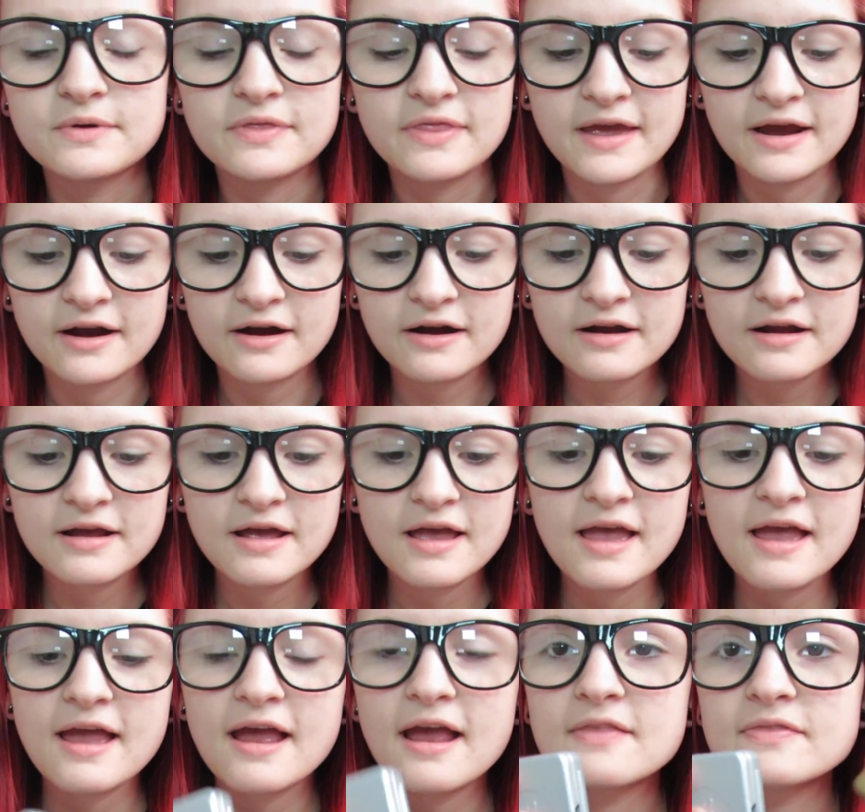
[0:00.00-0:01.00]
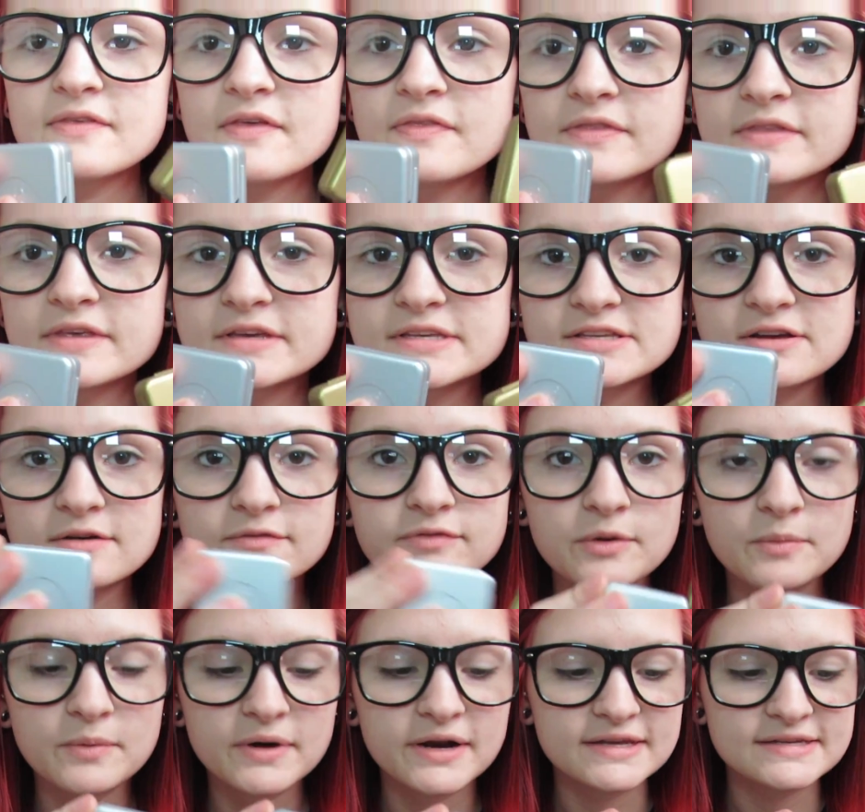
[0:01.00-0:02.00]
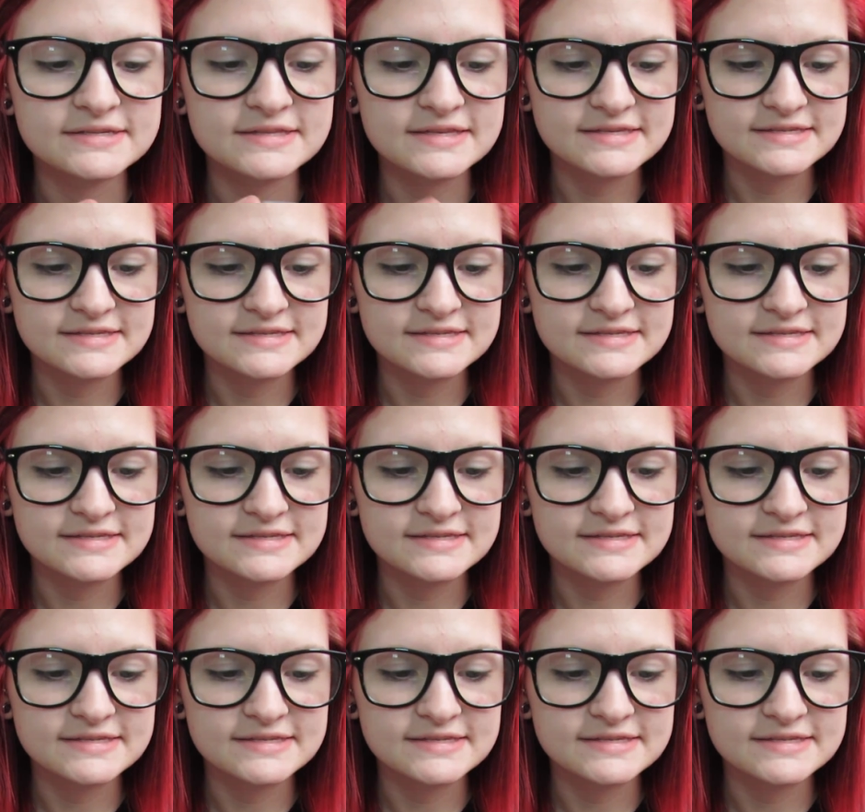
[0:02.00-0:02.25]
in there. And then the silver one is the